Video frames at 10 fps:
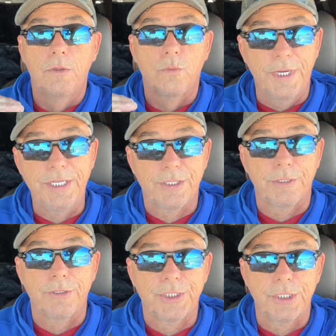
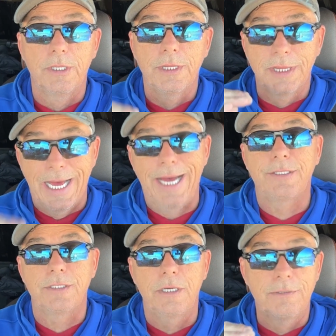research,
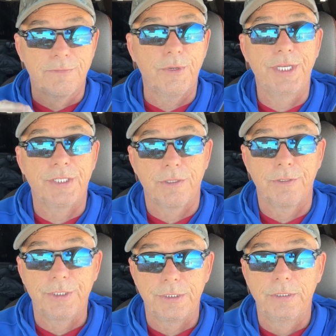lots of
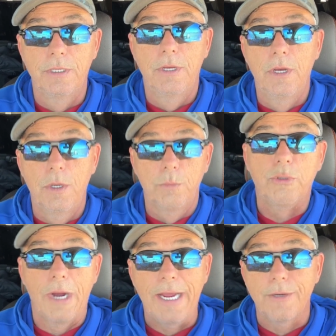research,
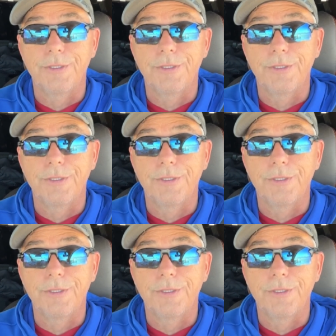prior